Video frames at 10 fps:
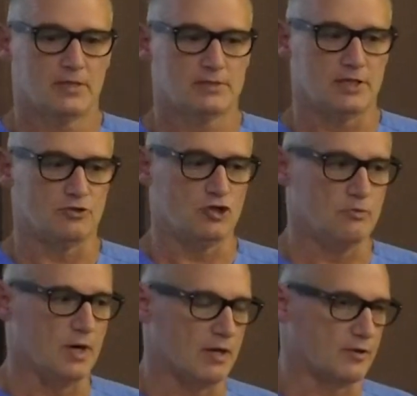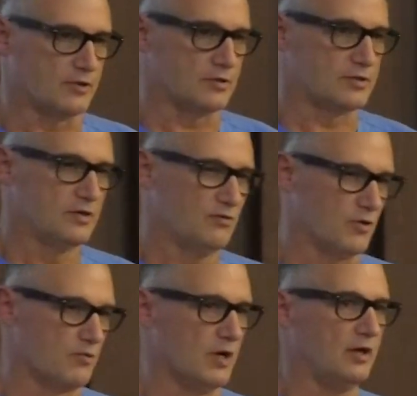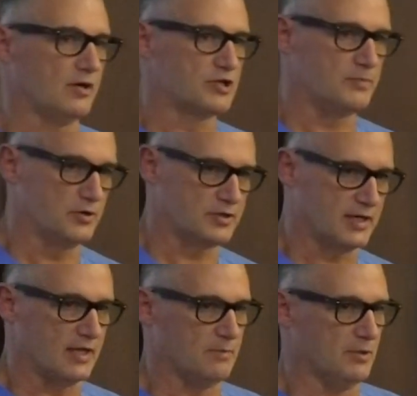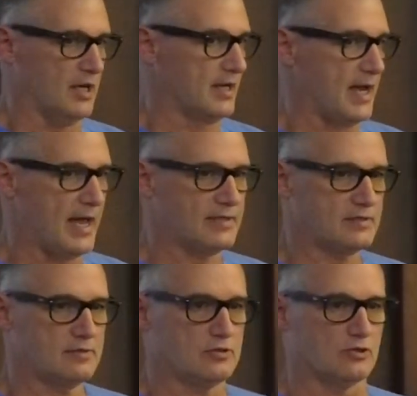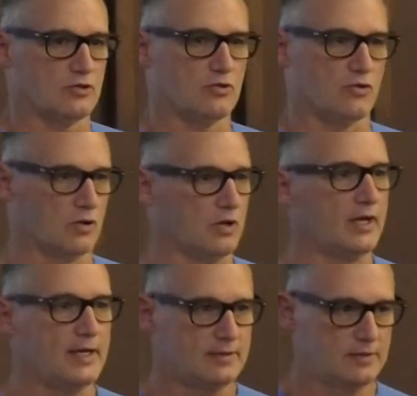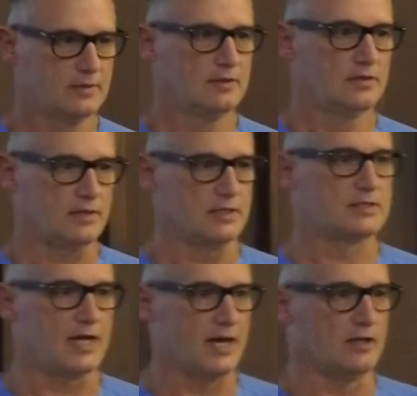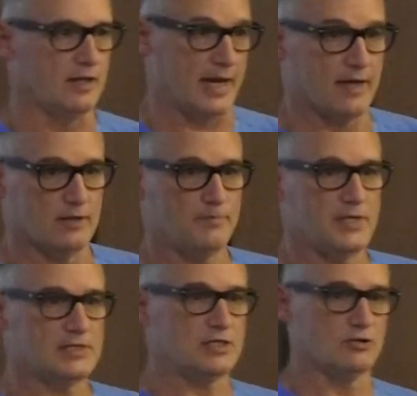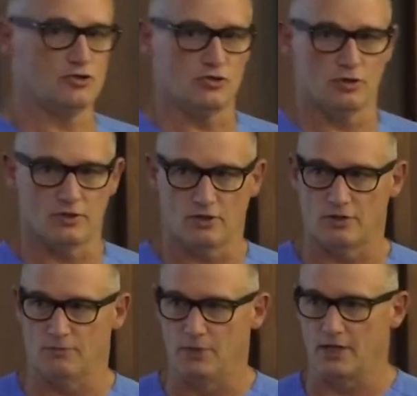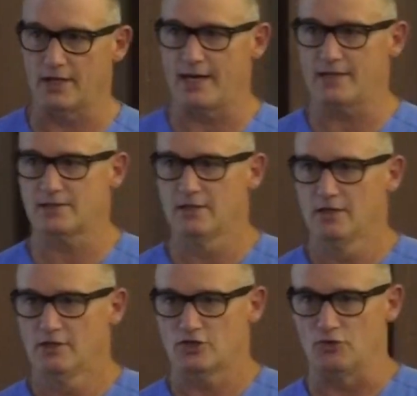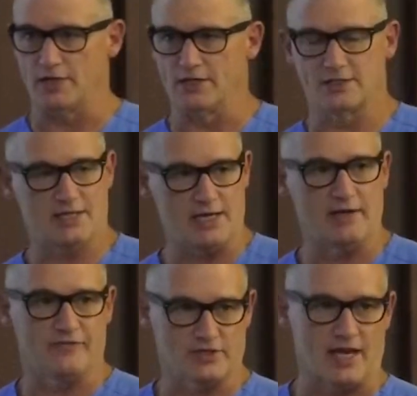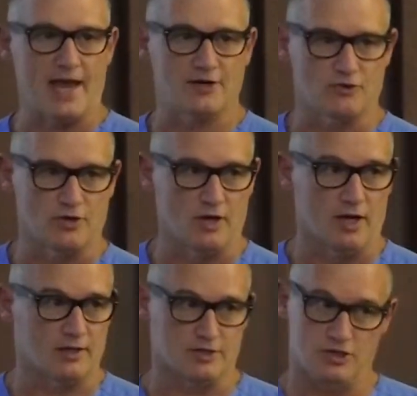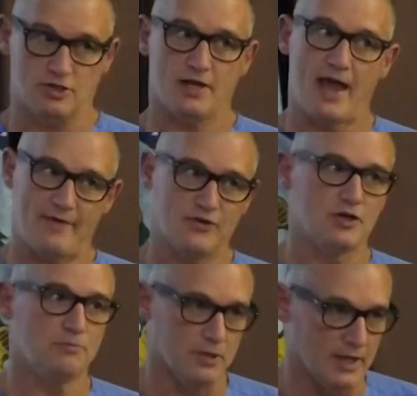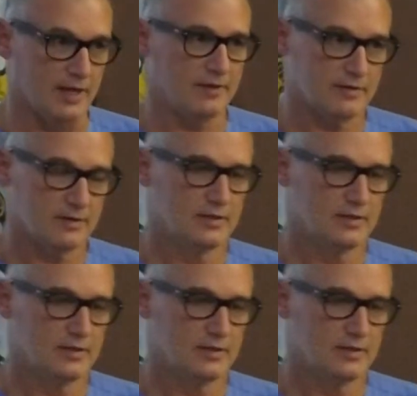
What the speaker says: CO2 monitors, we really are supposed to get a blood gas to correlate the end-tidal and the PCO2 on the blood gas so we can see if it's accurate or not. Because you can have a good pleth,